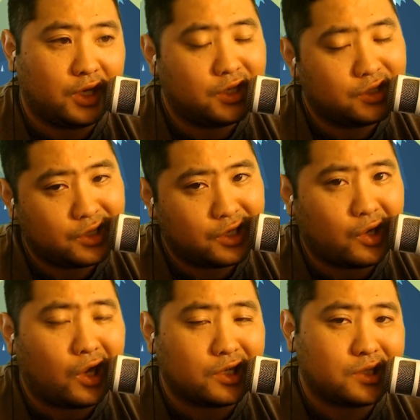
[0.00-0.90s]
It is going to
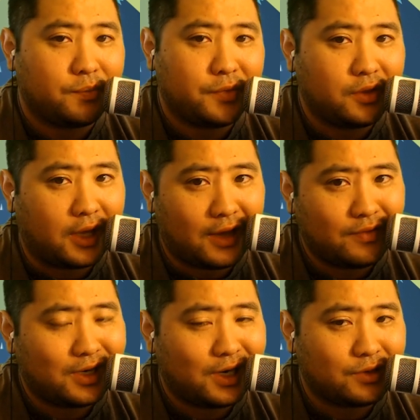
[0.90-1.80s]
cost something. They
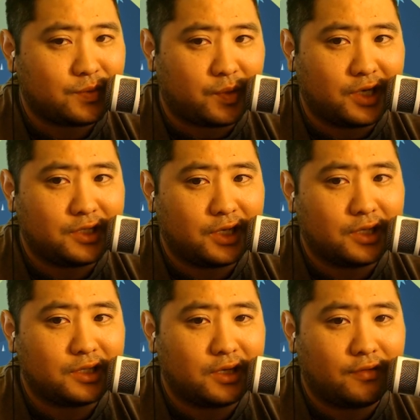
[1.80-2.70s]
haven't announced pricing
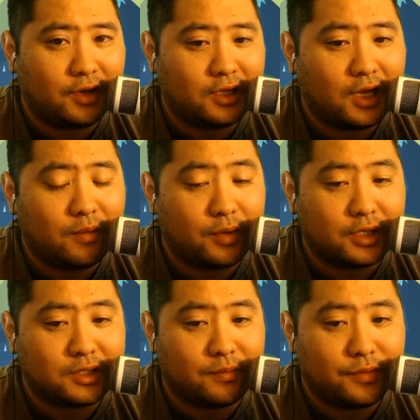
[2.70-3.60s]
and stuff like that, but
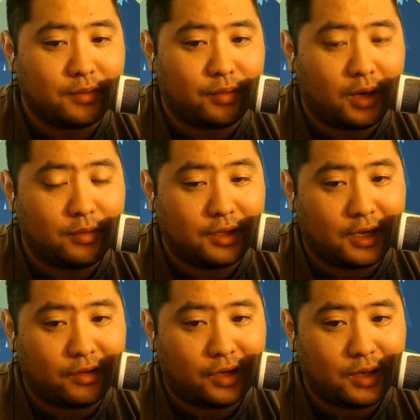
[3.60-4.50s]
it's something probably
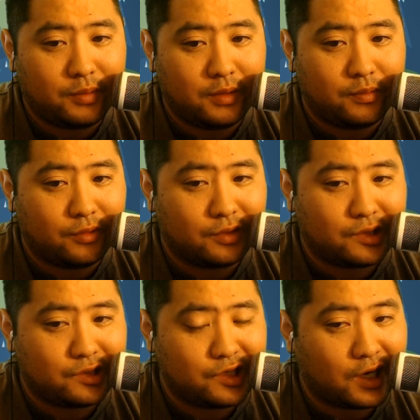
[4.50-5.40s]
that a lot of people will
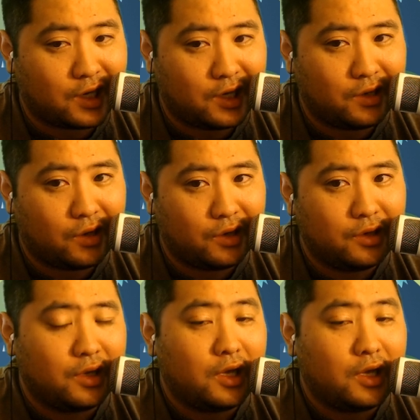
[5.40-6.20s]
check in on